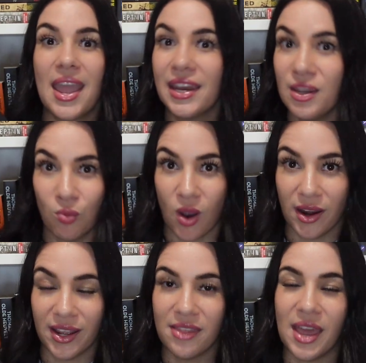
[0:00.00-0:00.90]

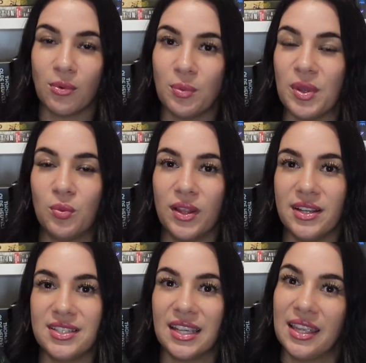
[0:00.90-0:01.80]
anyone that would be
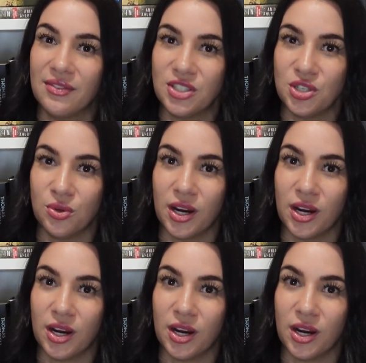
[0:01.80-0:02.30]
willing to give it to